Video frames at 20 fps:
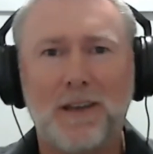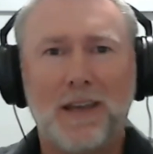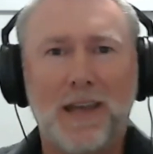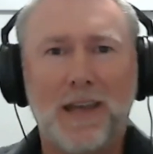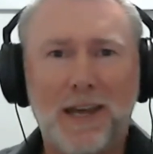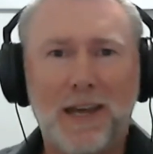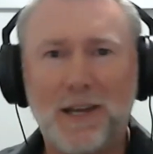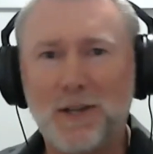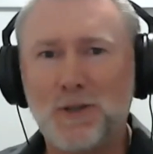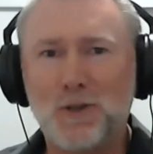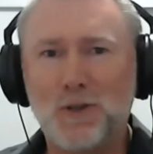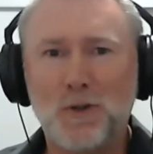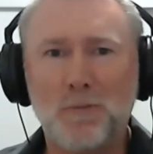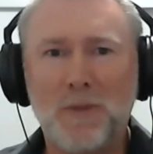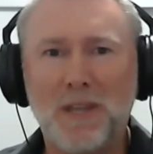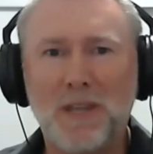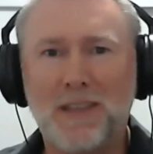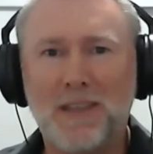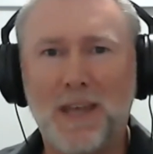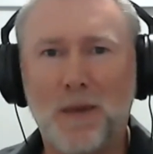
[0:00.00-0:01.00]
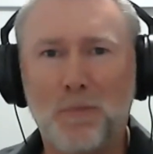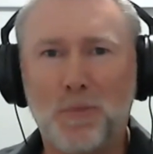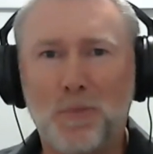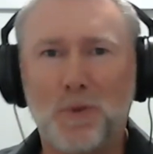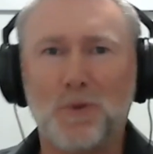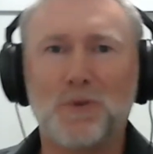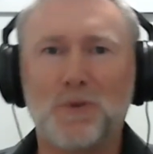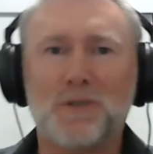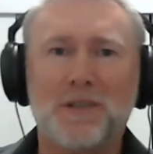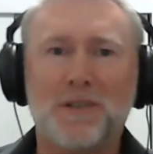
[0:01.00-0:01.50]
How did you meet that
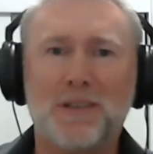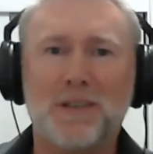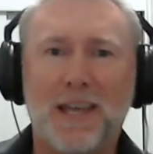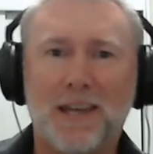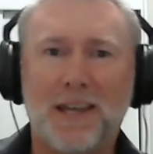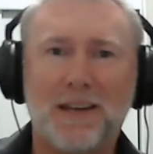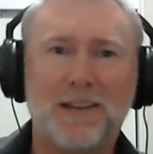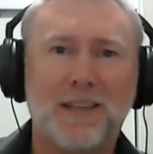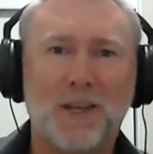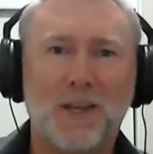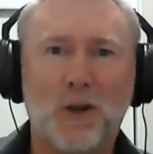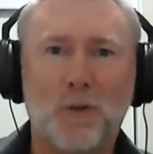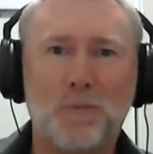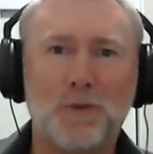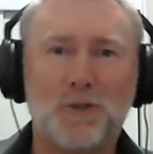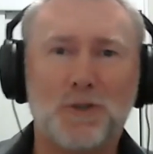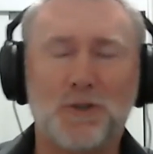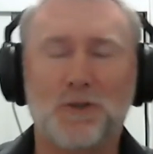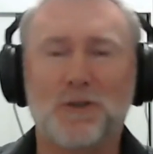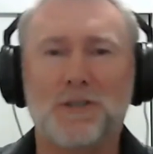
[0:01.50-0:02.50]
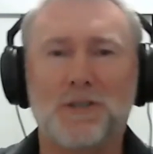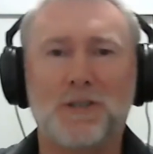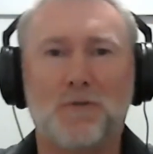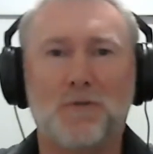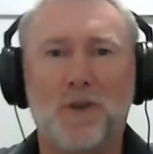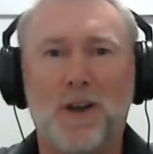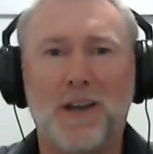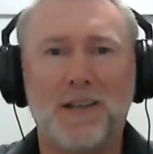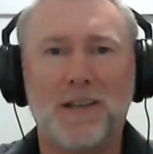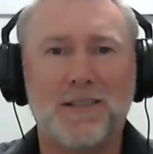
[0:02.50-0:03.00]
person? How did that opportunity
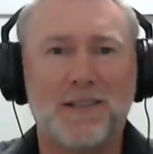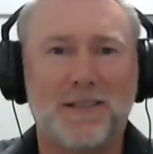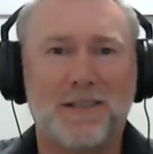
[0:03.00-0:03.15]
arise?